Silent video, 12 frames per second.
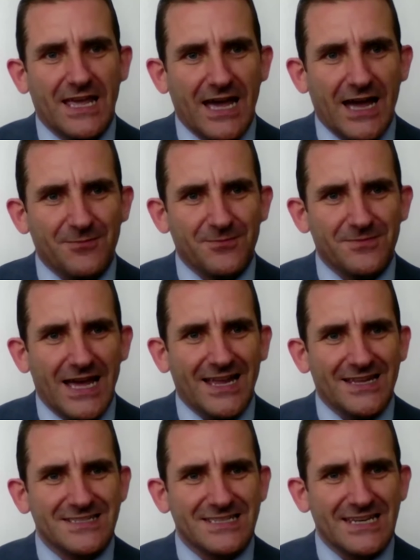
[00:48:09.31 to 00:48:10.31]

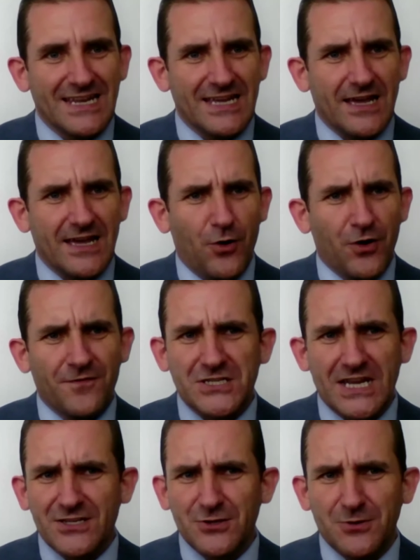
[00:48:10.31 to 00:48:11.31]
and all of a
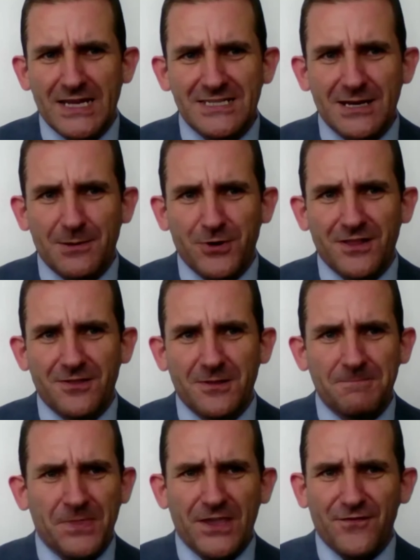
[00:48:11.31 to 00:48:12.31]
sudden you end up with
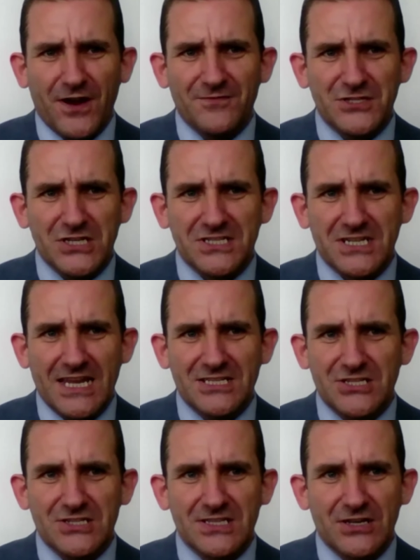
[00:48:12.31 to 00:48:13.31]
5 or 6
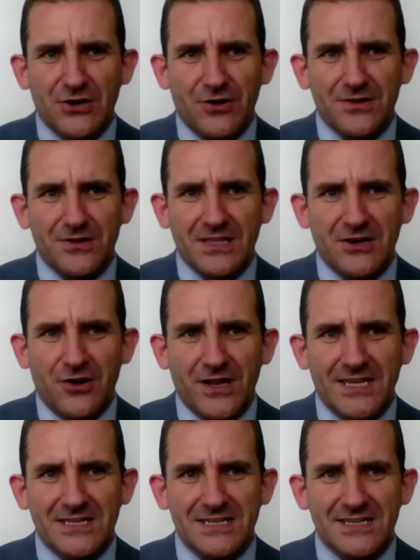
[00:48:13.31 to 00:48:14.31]
cases and they're not
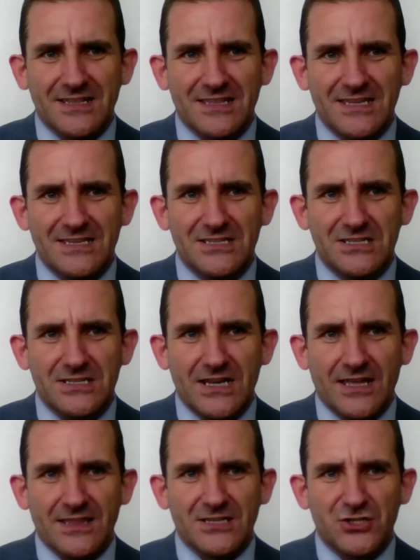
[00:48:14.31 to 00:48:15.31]
hitting these
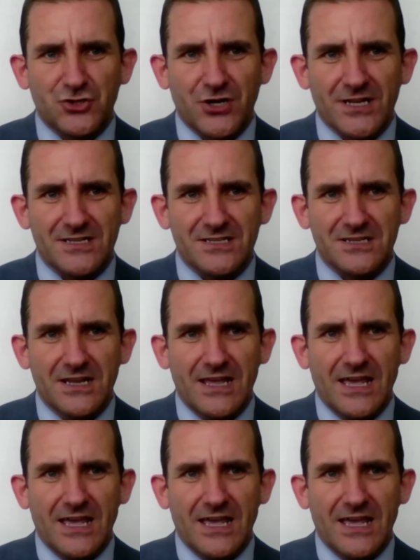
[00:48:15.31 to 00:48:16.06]
triggers,